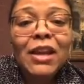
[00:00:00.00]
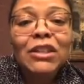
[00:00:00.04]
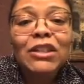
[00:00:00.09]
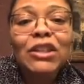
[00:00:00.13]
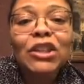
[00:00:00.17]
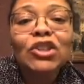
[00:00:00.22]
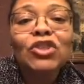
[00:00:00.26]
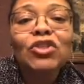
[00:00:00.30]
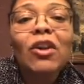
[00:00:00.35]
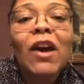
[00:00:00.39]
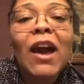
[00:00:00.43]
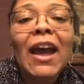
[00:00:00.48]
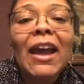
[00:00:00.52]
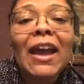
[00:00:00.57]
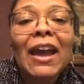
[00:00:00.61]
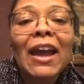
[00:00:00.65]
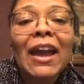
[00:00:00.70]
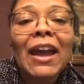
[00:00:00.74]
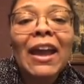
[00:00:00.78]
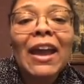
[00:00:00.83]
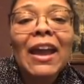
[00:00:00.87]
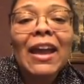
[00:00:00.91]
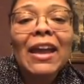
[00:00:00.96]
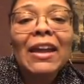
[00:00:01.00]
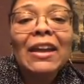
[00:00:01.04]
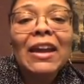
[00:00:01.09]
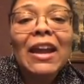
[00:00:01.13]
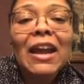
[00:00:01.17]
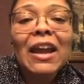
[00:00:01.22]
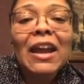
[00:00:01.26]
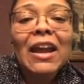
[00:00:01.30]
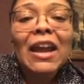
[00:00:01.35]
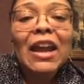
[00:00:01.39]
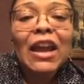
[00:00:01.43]
to try
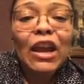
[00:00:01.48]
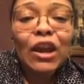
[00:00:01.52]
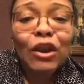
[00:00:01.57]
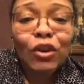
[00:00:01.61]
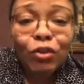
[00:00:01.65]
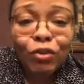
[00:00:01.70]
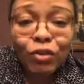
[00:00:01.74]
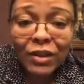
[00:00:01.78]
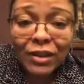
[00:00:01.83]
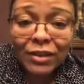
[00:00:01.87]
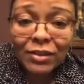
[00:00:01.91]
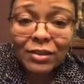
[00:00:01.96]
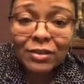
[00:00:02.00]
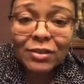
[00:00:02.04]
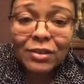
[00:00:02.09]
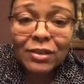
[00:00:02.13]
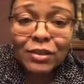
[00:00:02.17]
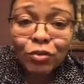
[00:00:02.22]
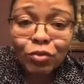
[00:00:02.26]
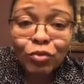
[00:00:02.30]
and increase